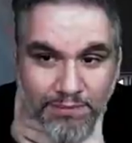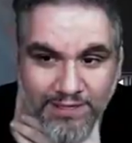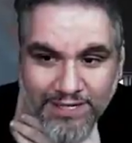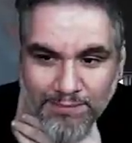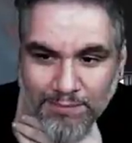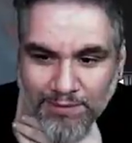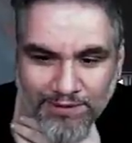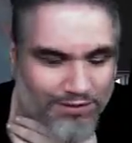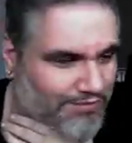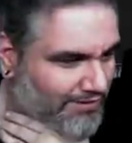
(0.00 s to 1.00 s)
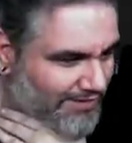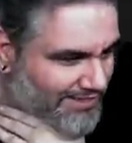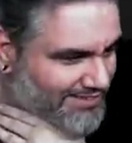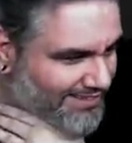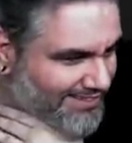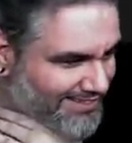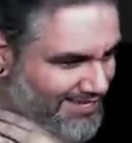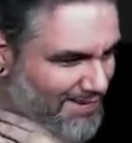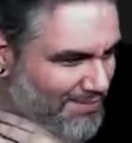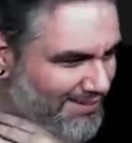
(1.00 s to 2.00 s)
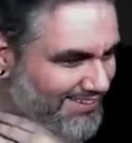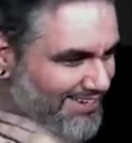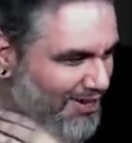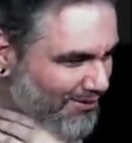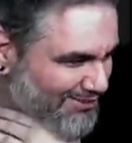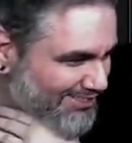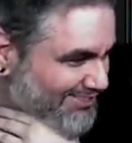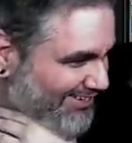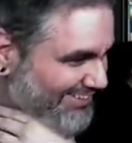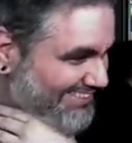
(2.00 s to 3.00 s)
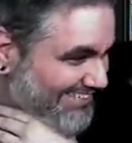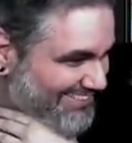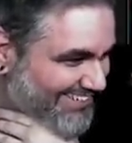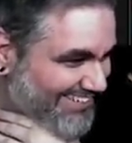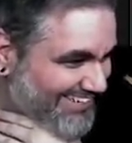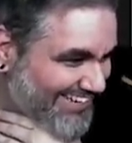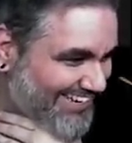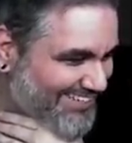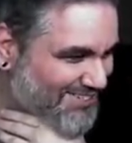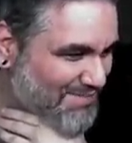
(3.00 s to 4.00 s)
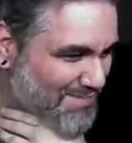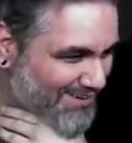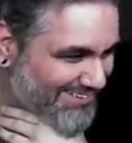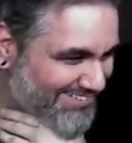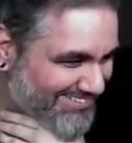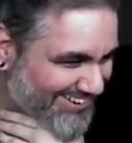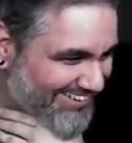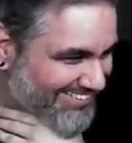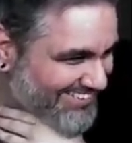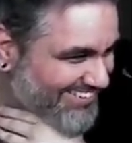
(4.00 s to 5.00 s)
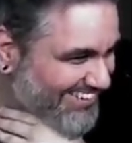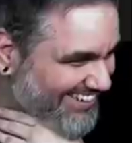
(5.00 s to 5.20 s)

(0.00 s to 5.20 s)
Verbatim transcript: buddy, I'm gonna burn your throat like Sunny D up in the. We should just call this deck Sunny D because it'll burn your throat.